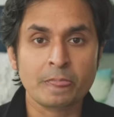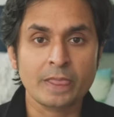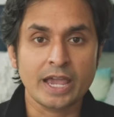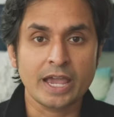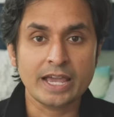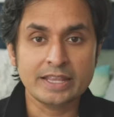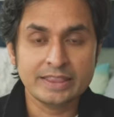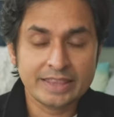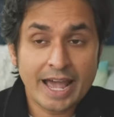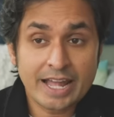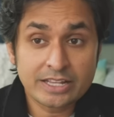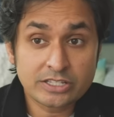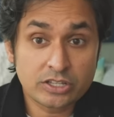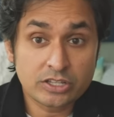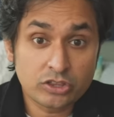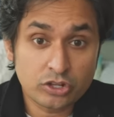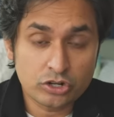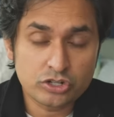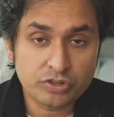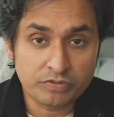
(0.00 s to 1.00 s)
and that's
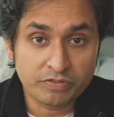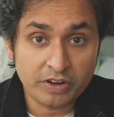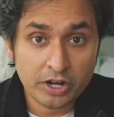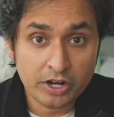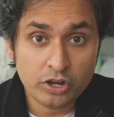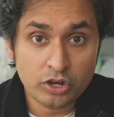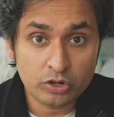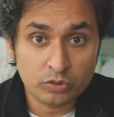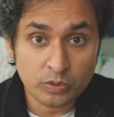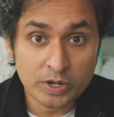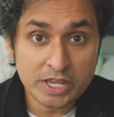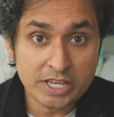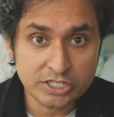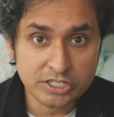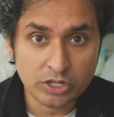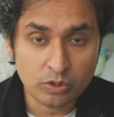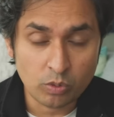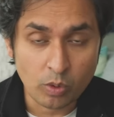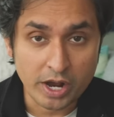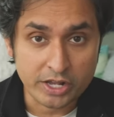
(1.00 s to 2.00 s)
there's a very good
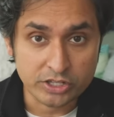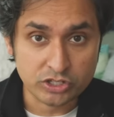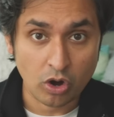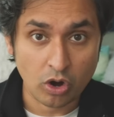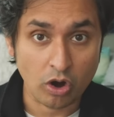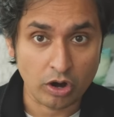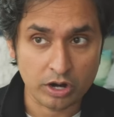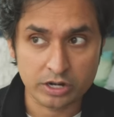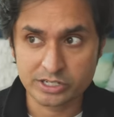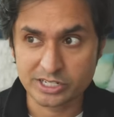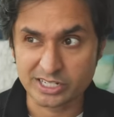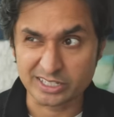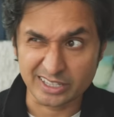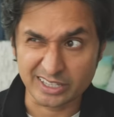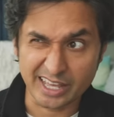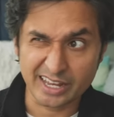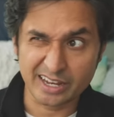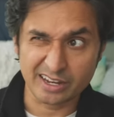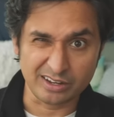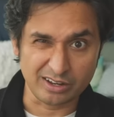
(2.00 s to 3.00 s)
reason why it's hard to
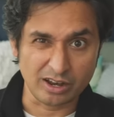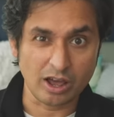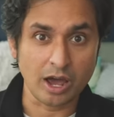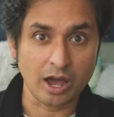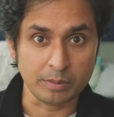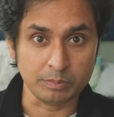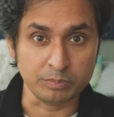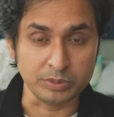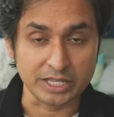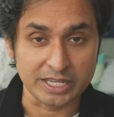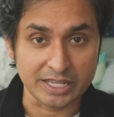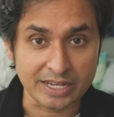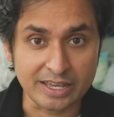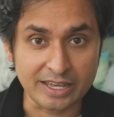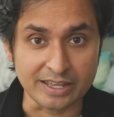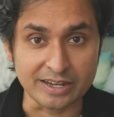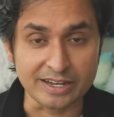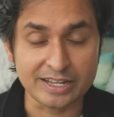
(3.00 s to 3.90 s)
let it not bleed in.